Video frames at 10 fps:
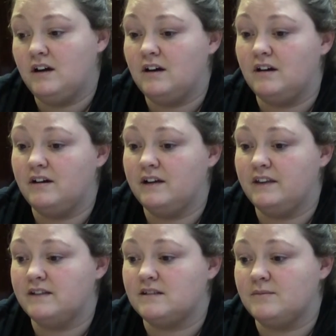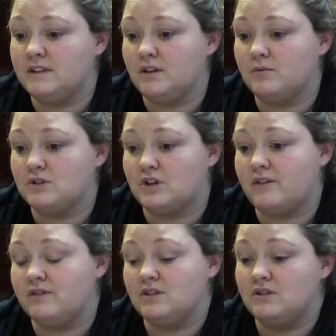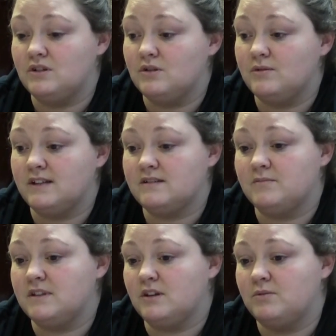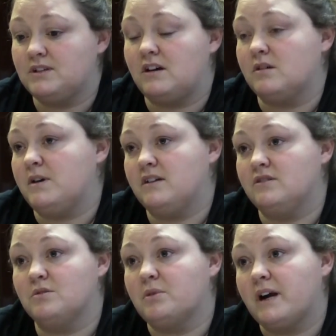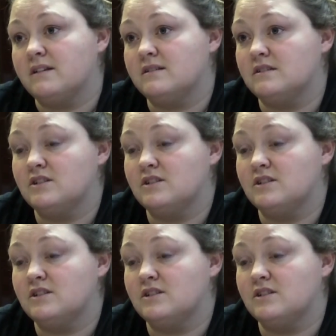And that's something that we're striving to do, and that's something that we talk about during practice,